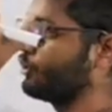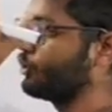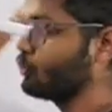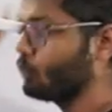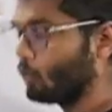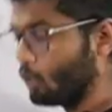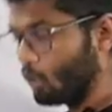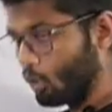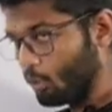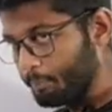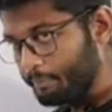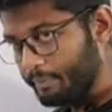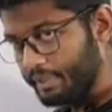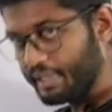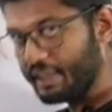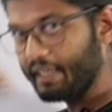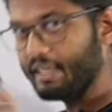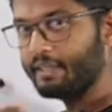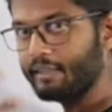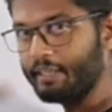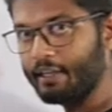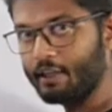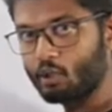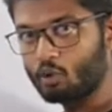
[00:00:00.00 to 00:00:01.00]
To
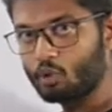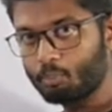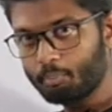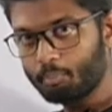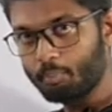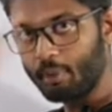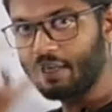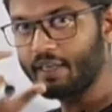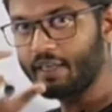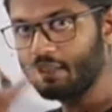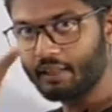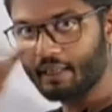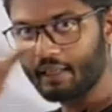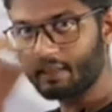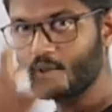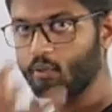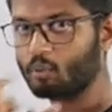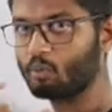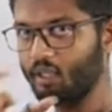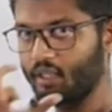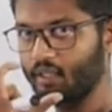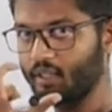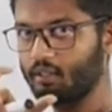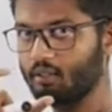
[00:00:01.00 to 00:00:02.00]
obtain that, to buy that
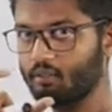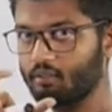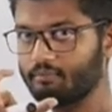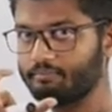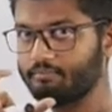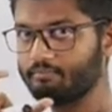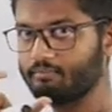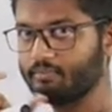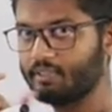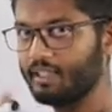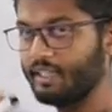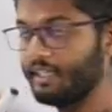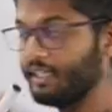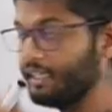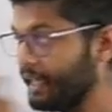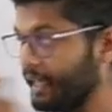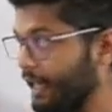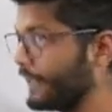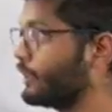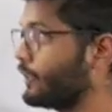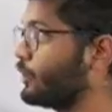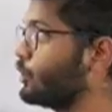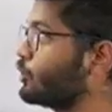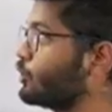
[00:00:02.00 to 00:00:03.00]
one, he
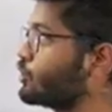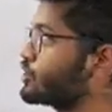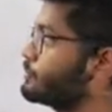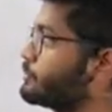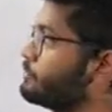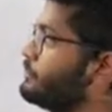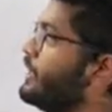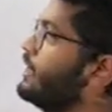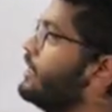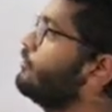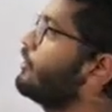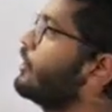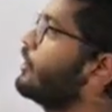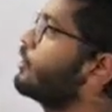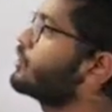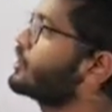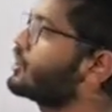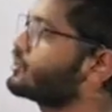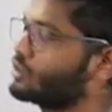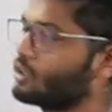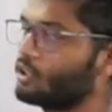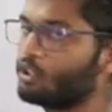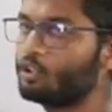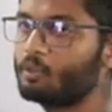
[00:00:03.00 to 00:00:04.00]
had to spend
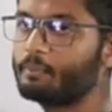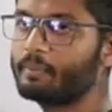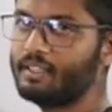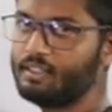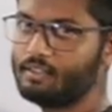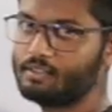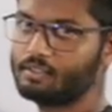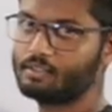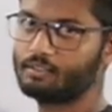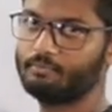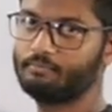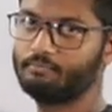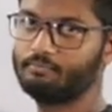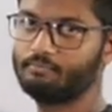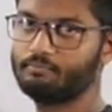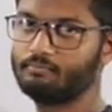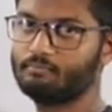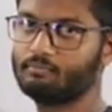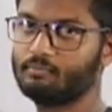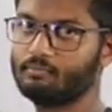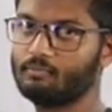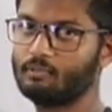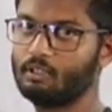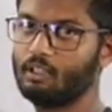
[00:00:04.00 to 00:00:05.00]
5,000 rupees.
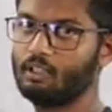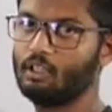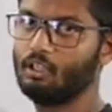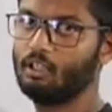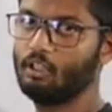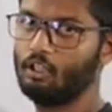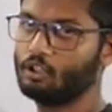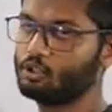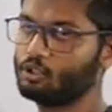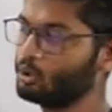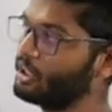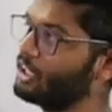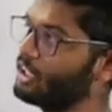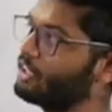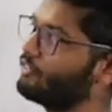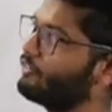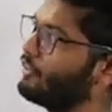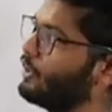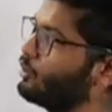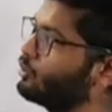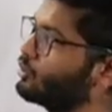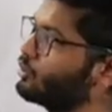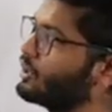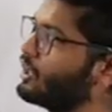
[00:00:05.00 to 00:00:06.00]
So that
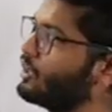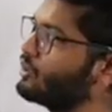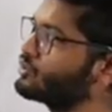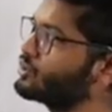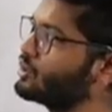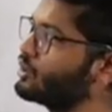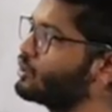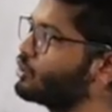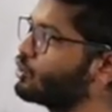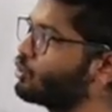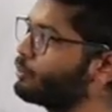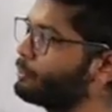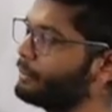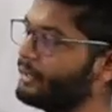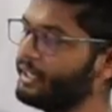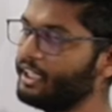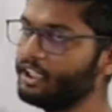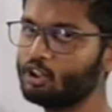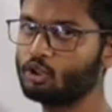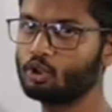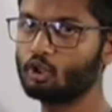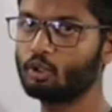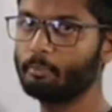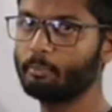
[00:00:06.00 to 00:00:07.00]
5,000
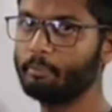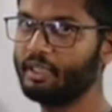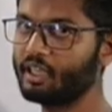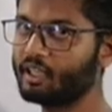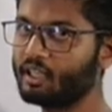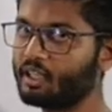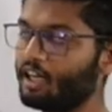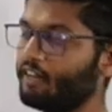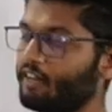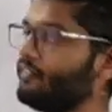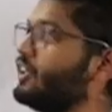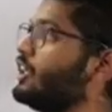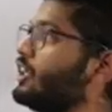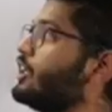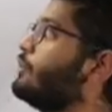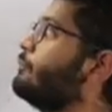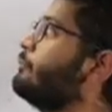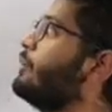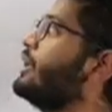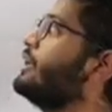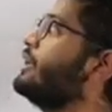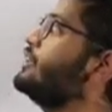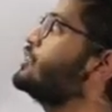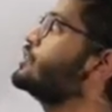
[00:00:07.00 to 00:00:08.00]
rupees should be
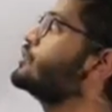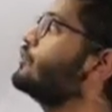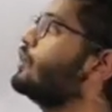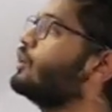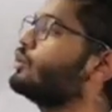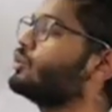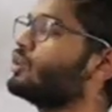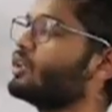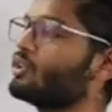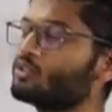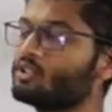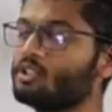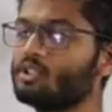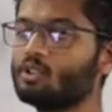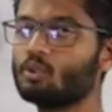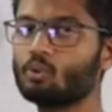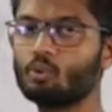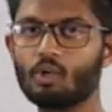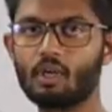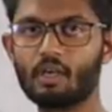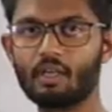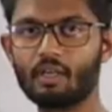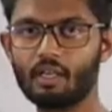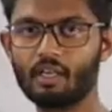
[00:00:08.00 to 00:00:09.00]
covered by this
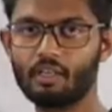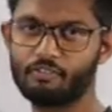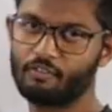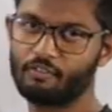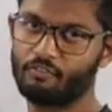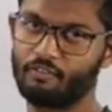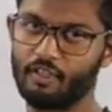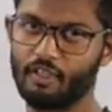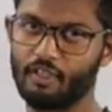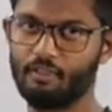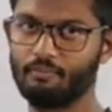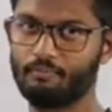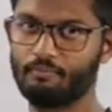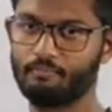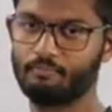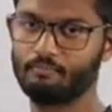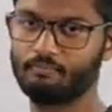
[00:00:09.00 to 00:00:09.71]
5,250.